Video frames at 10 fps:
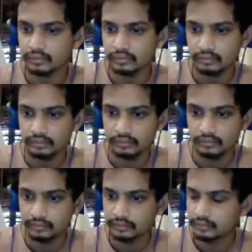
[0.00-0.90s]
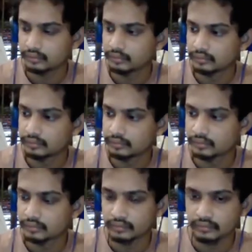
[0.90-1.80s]

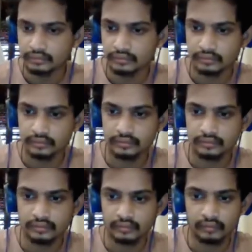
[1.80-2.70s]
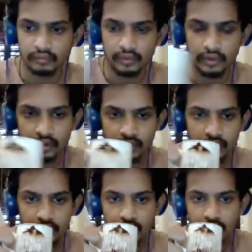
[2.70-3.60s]

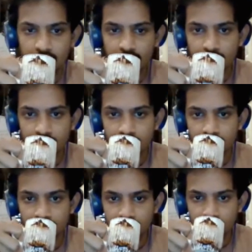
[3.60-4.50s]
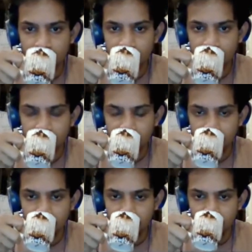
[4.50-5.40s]

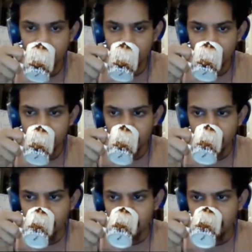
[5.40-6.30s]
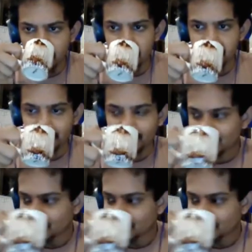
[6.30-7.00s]
This person isn't speaking.